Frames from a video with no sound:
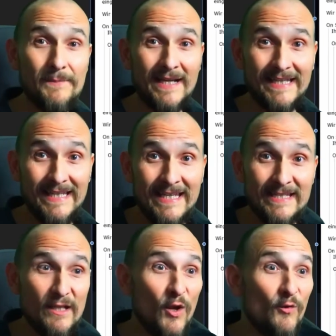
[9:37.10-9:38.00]
center
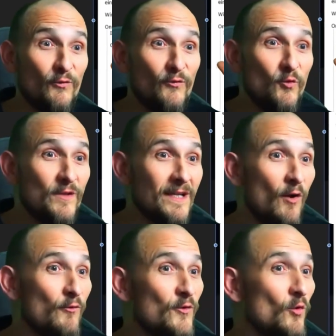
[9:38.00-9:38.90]
due to missing
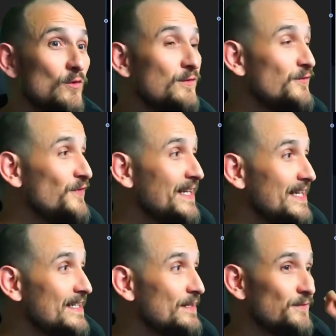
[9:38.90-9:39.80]
insurance fees.
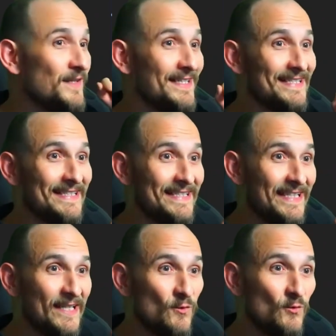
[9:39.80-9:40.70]
Once the
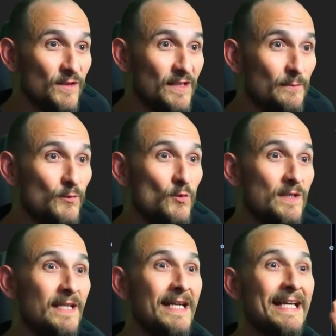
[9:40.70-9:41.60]
insurance is
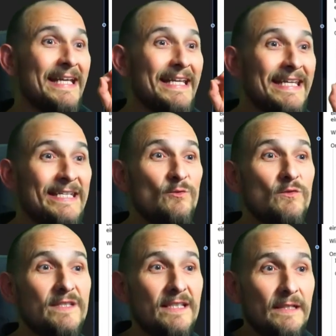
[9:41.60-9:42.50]
paid, we can
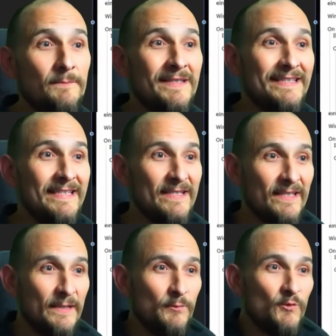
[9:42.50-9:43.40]
deliver your
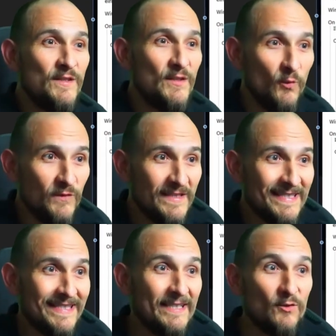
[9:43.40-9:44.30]
package and you can
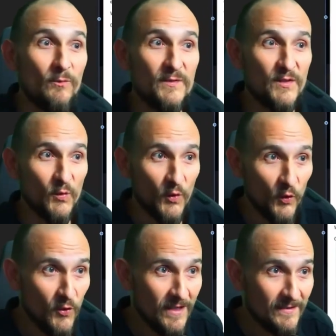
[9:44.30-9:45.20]
pick it up
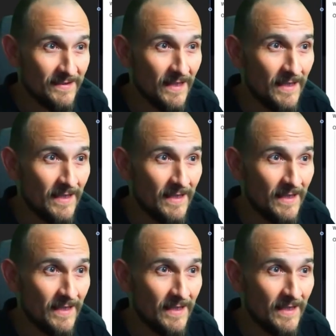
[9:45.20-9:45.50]
successfully.